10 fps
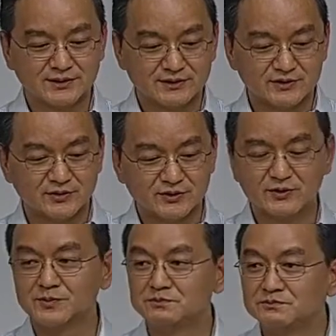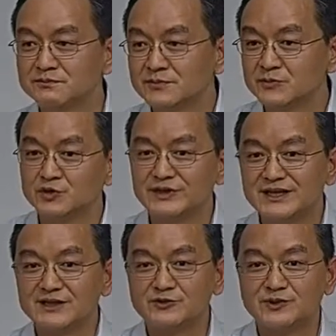So, so to
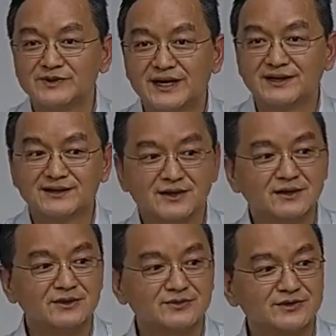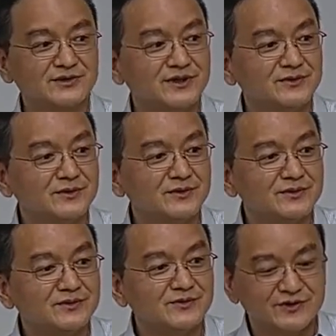illustrate that, I'll, I'll just give
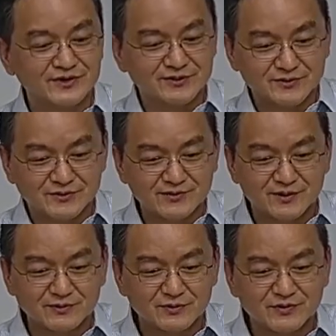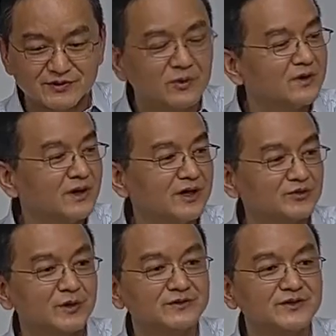you first give you some small, uh,
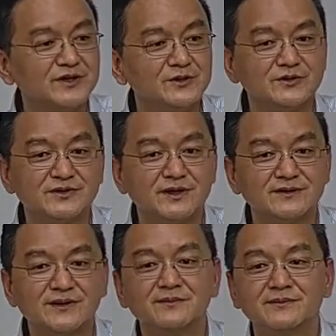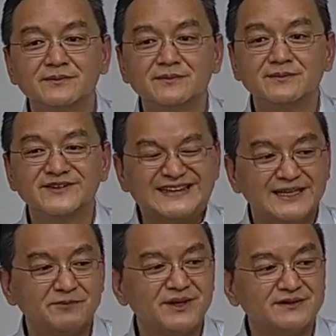short videos, some
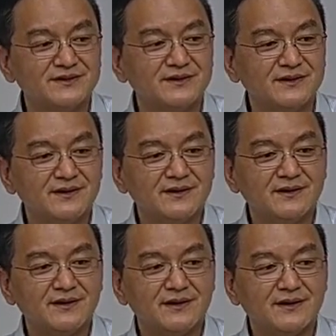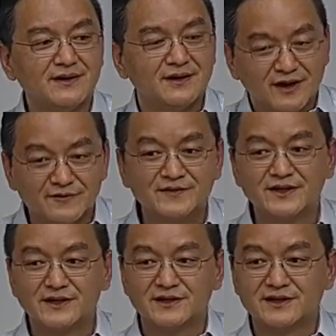snippets of the
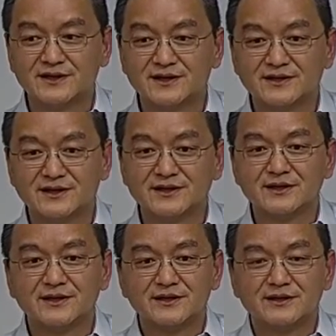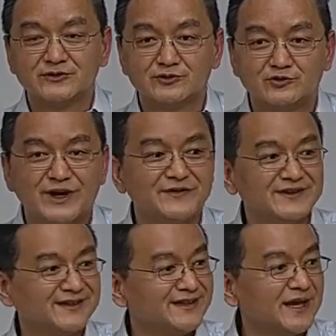uh,
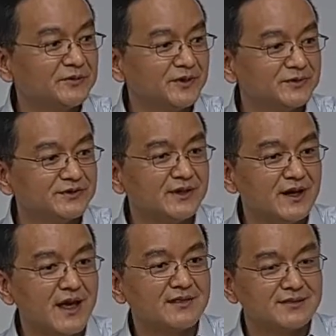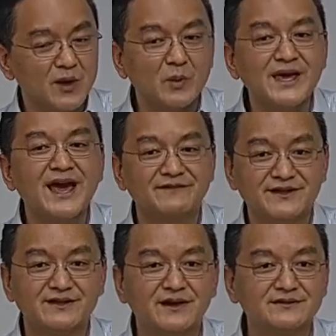traffic scenarios that we have
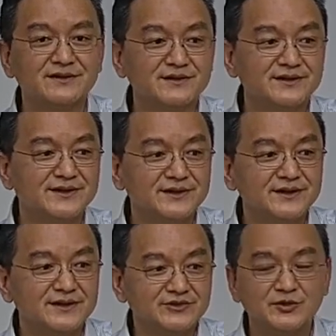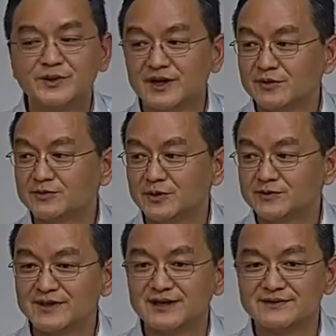encountered during our
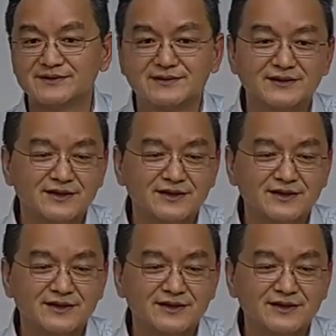road tests.